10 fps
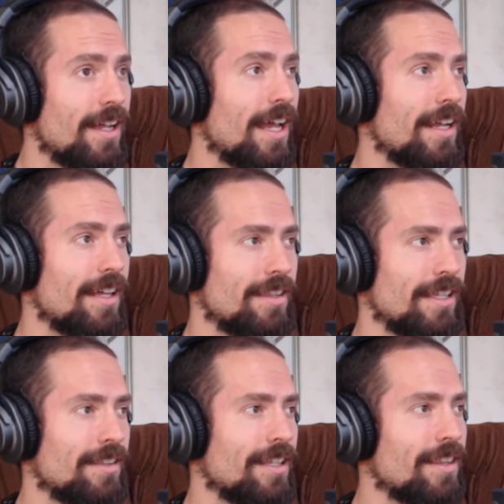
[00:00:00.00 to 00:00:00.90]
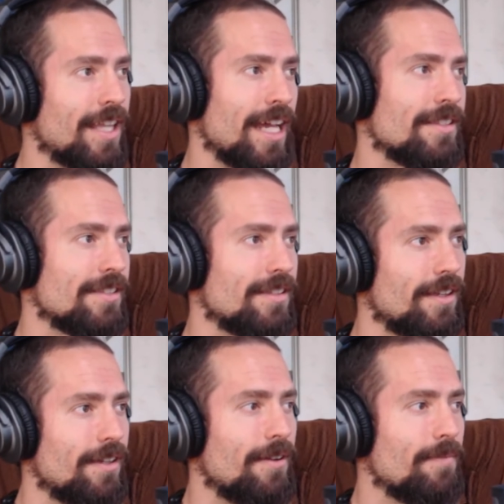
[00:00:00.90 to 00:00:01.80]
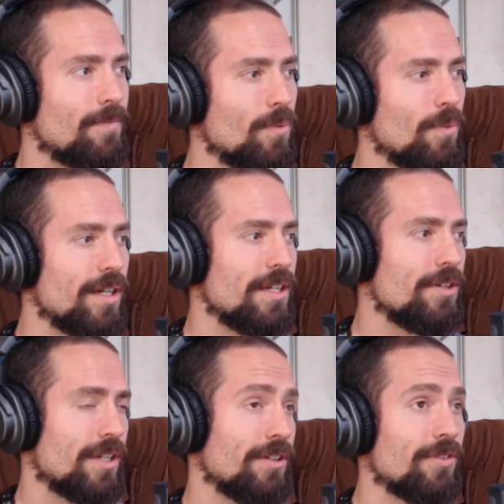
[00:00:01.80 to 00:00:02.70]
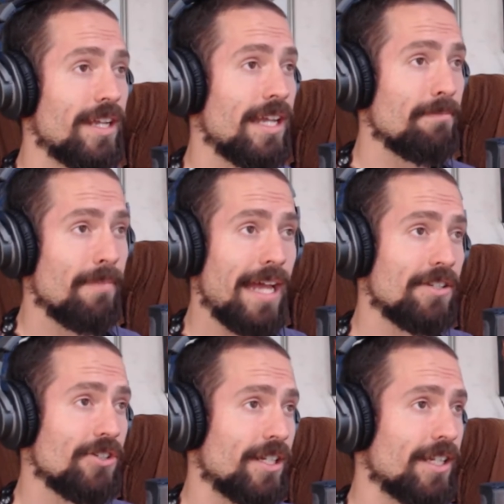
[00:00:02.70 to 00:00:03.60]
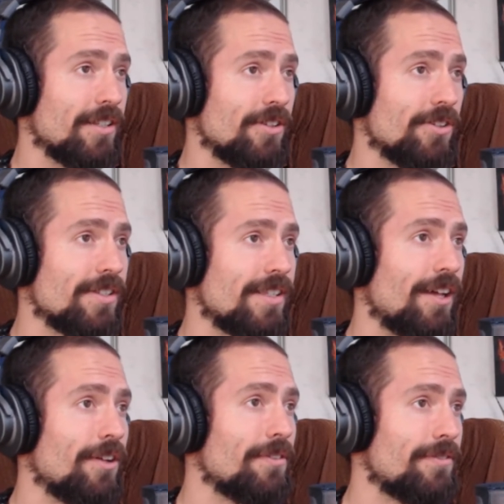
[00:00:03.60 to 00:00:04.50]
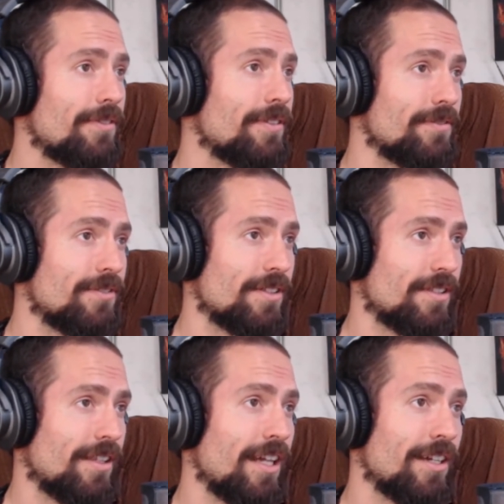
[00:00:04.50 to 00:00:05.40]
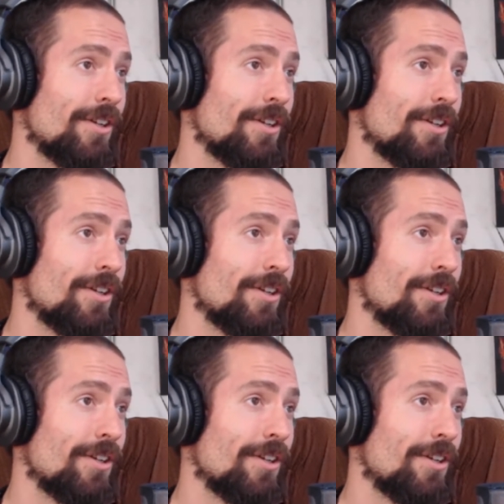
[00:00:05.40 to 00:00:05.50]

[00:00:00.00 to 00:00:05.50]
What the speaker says: And I think that that's where you can create magic in yourself of just like,